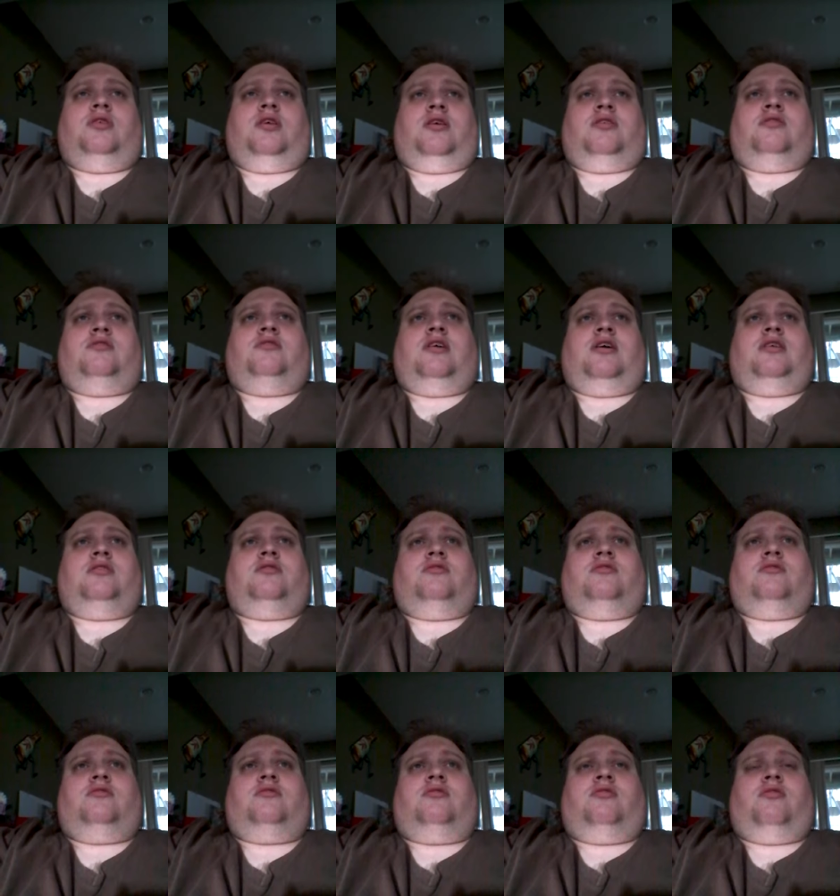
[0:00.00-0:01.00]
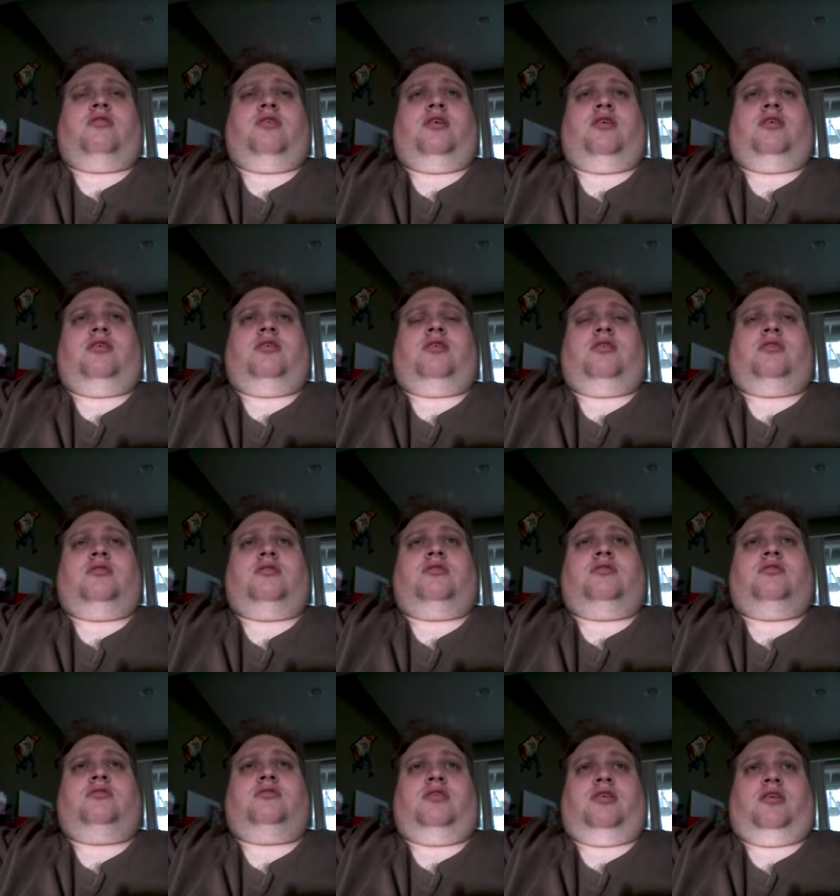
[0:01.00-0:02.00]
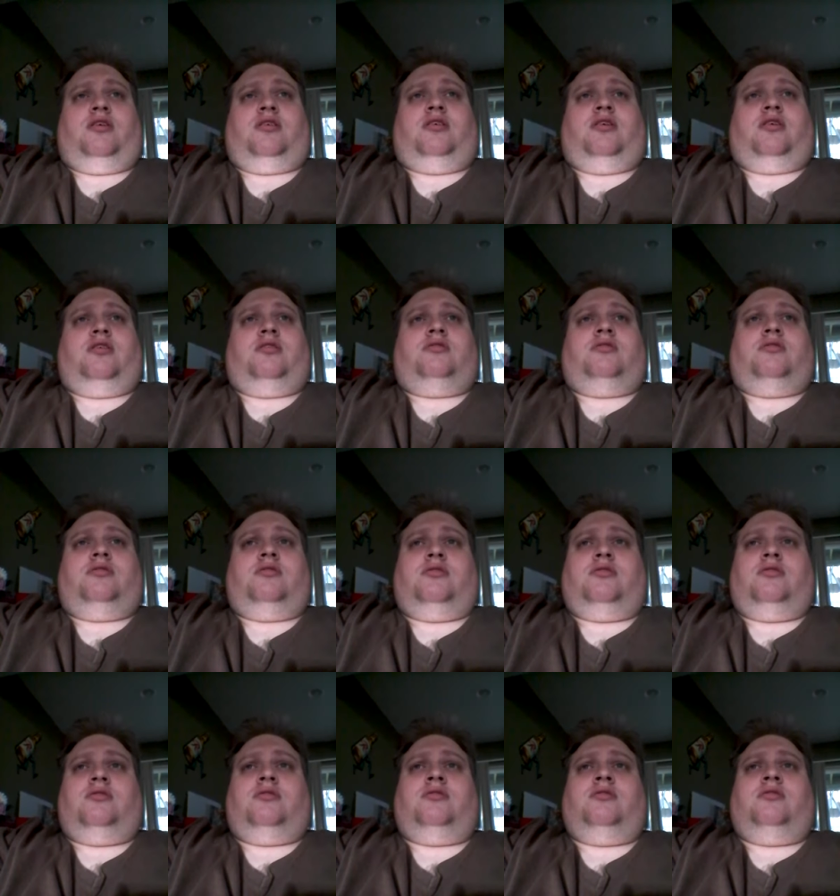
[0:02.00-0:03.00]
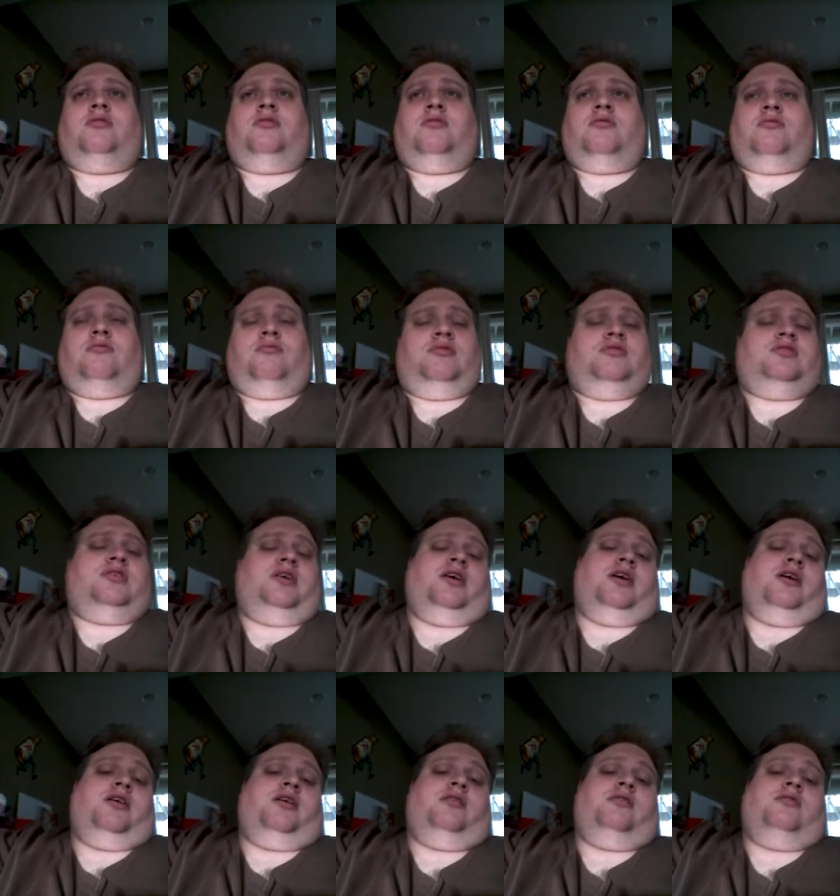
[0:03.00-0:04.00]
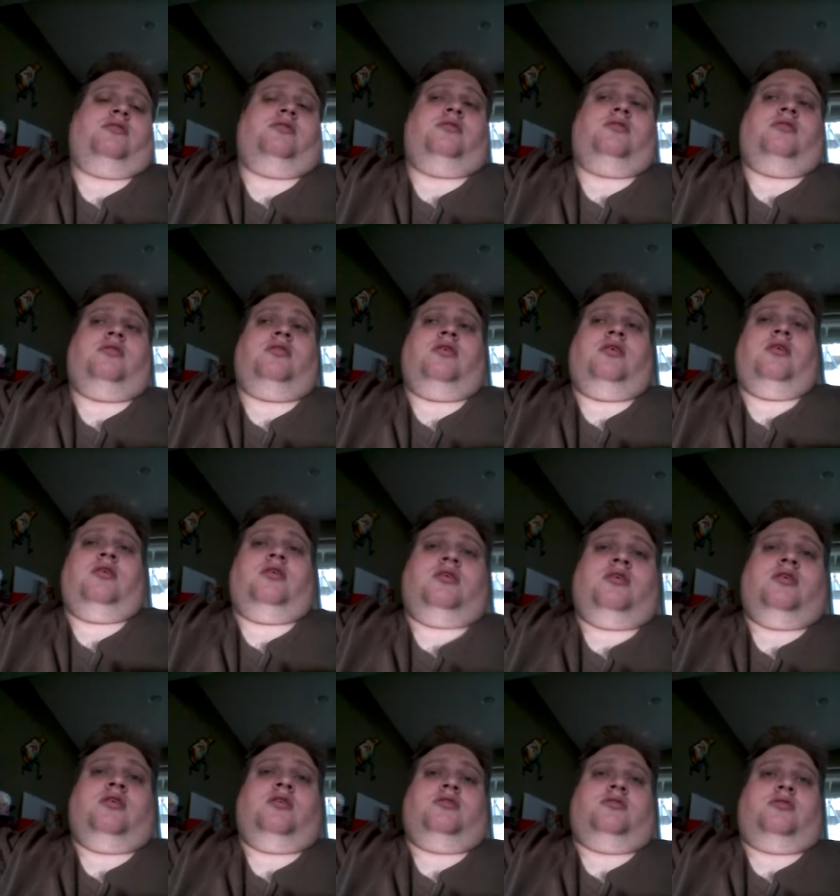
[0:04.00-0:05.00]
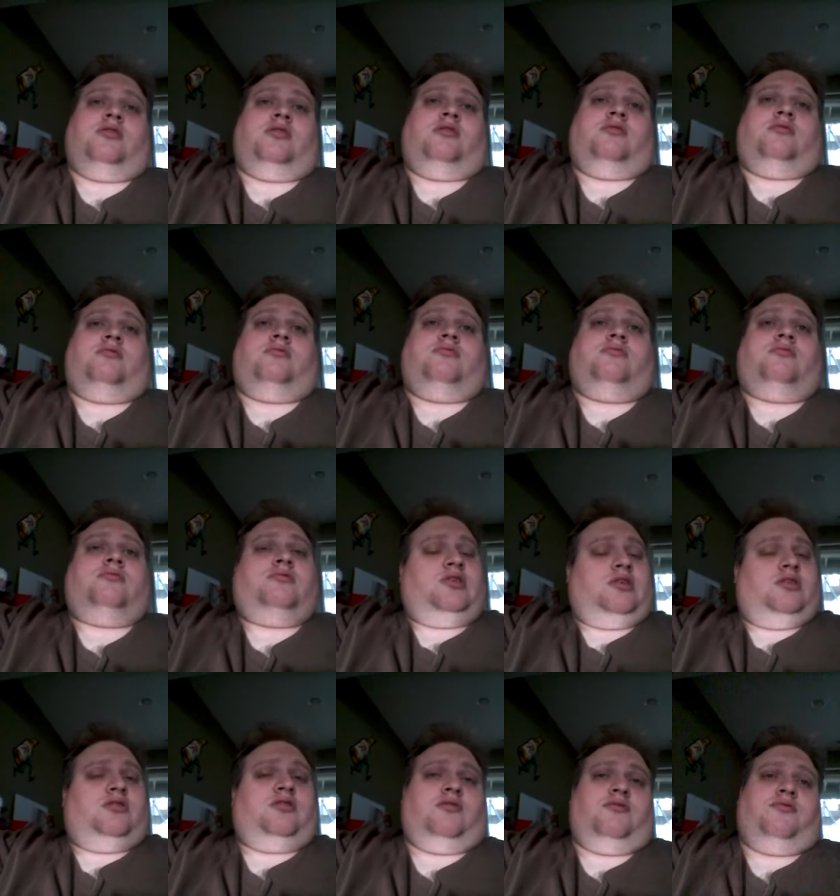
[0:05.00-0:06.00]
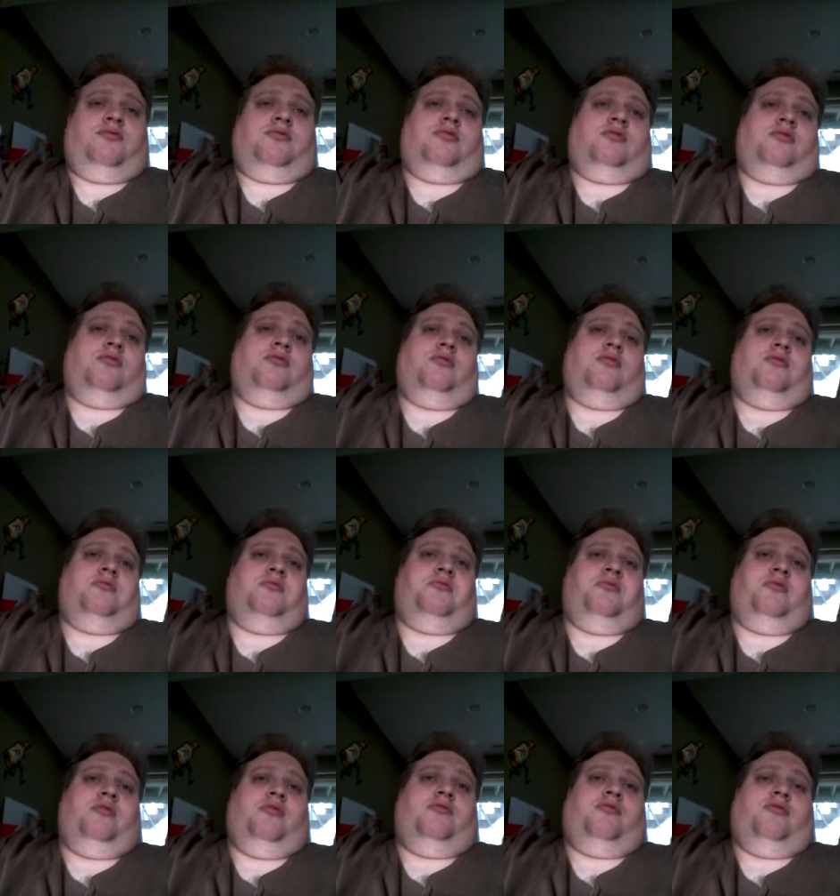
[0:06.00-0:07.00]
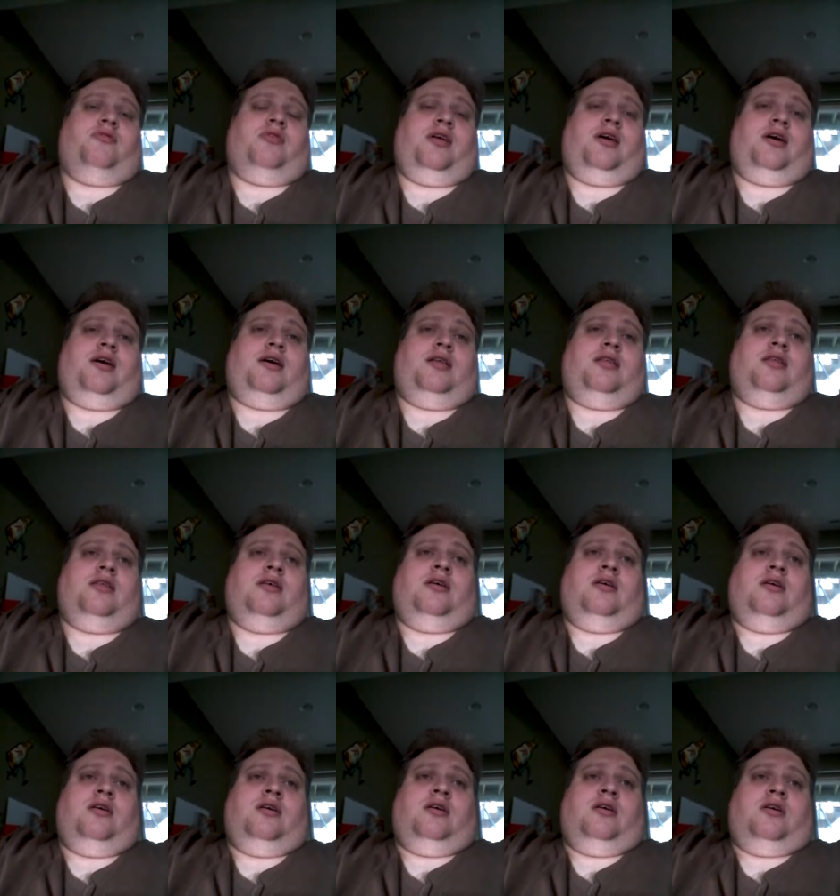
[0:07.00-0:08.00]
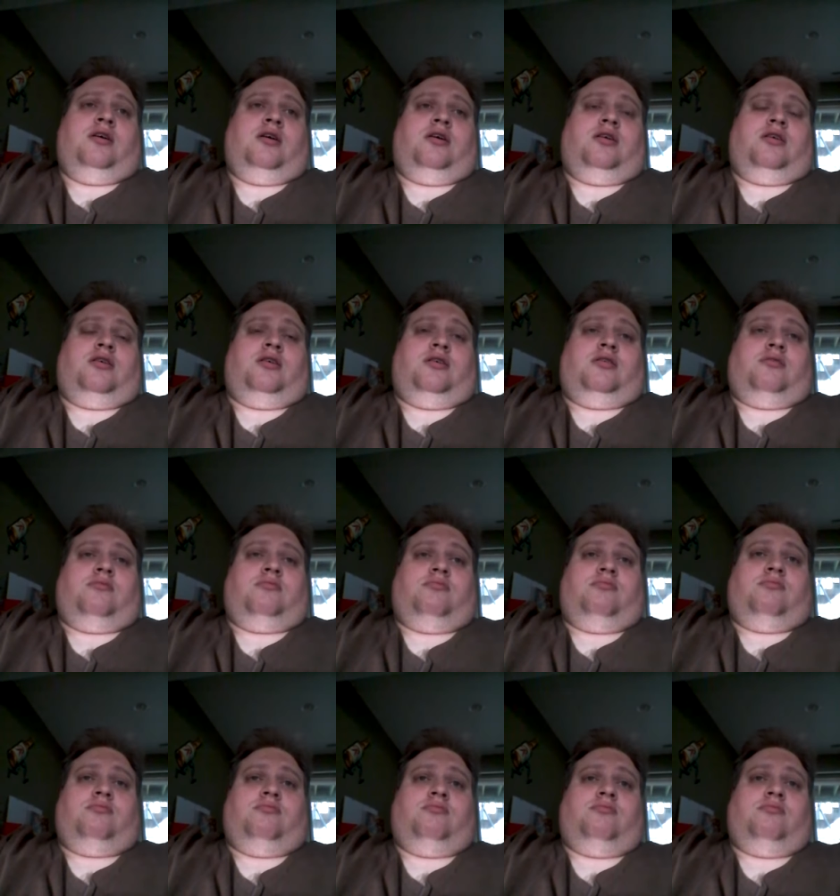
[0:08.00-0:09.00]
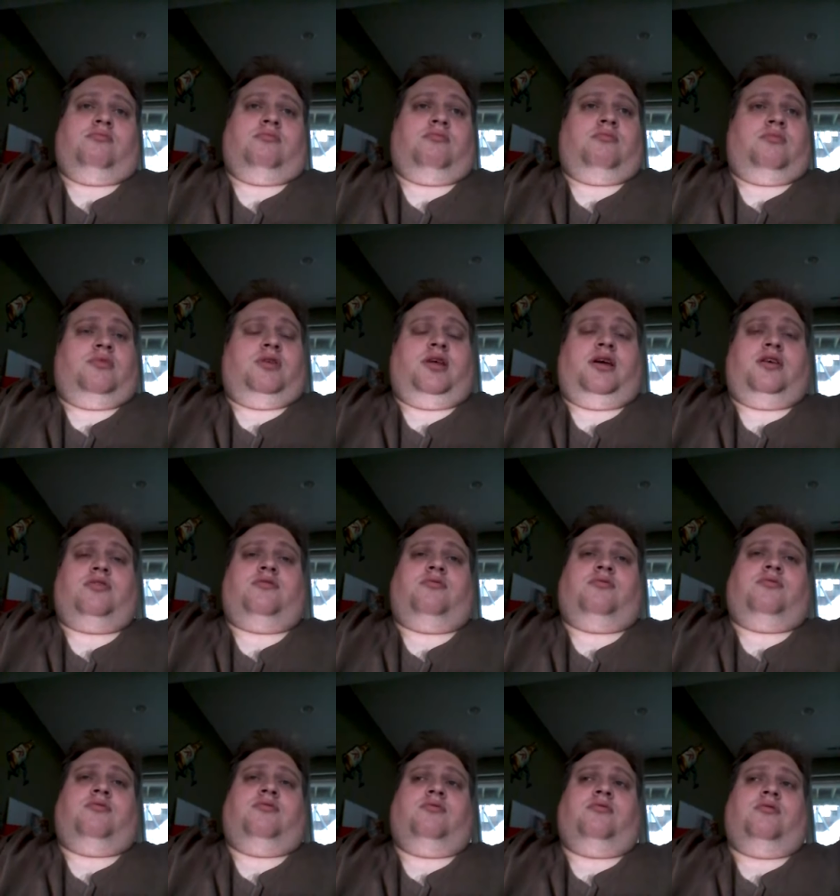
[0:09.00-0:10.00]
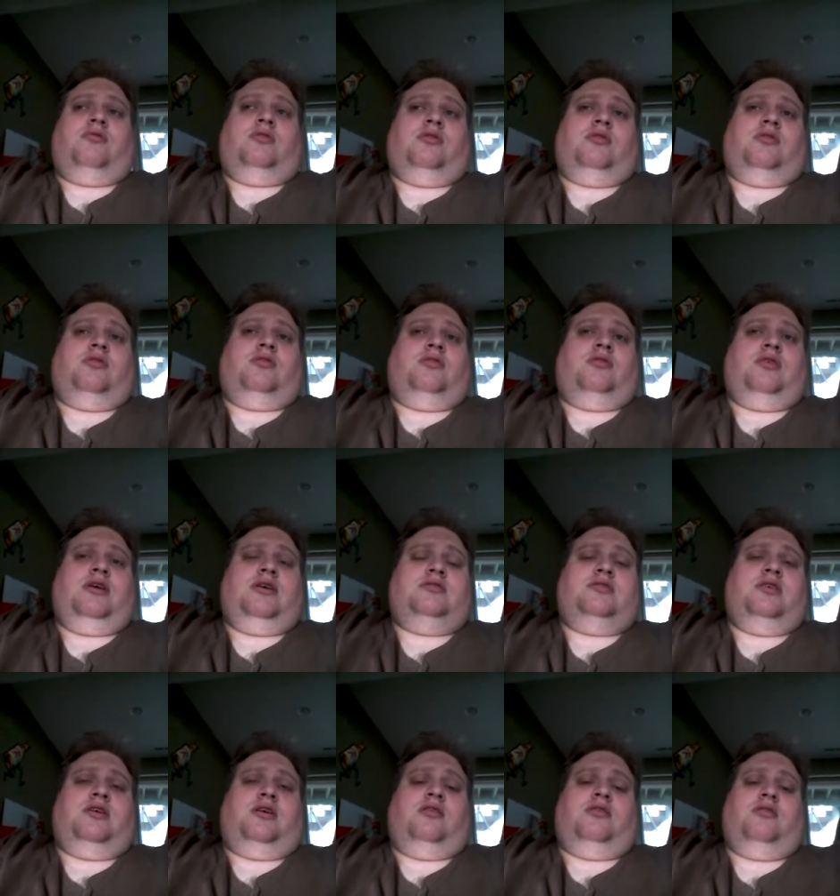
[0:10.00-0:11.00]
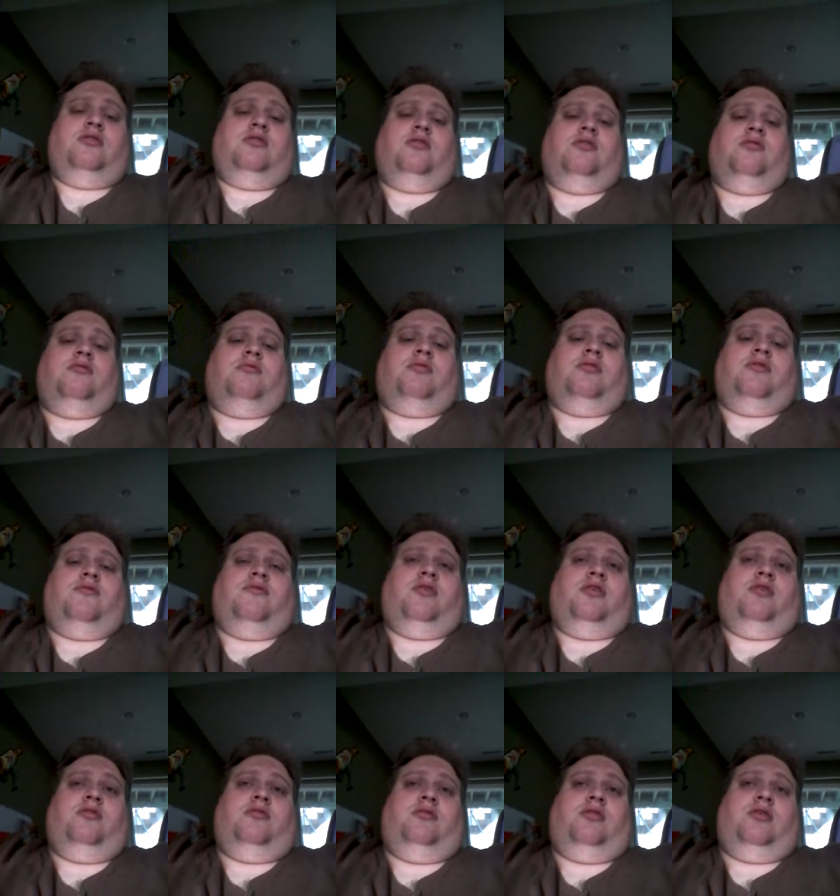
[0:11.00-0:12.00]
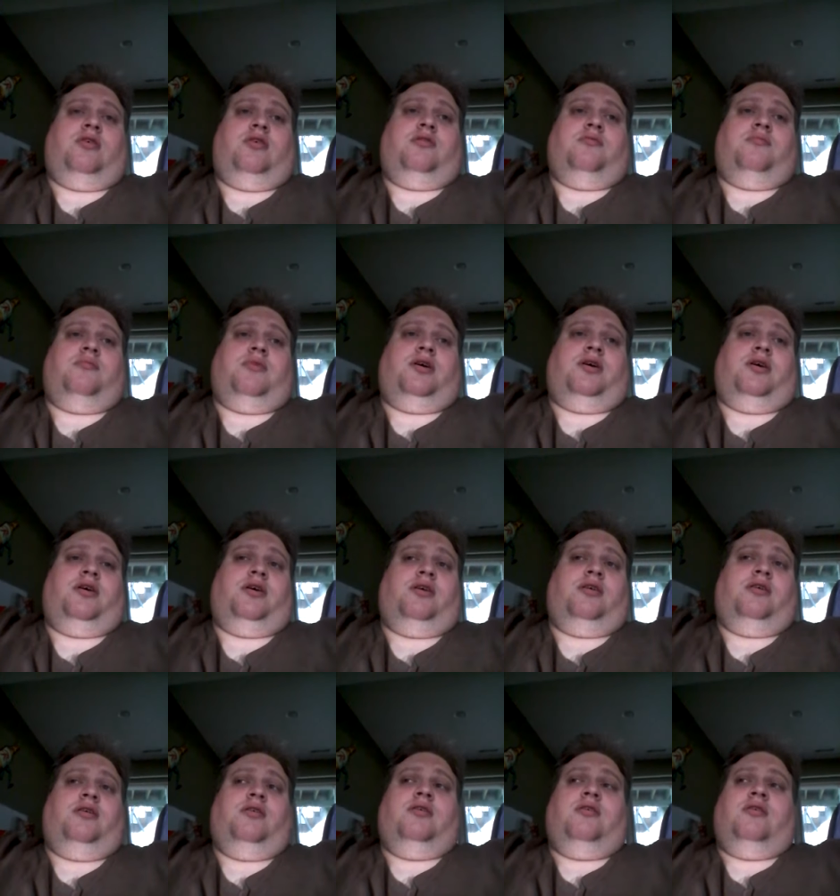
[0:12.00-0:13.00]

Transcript: the Assassin's Creed Syndicate once I get it. So stay tuned for a review for that. Um, my next next thing I'm gonna do is a video on my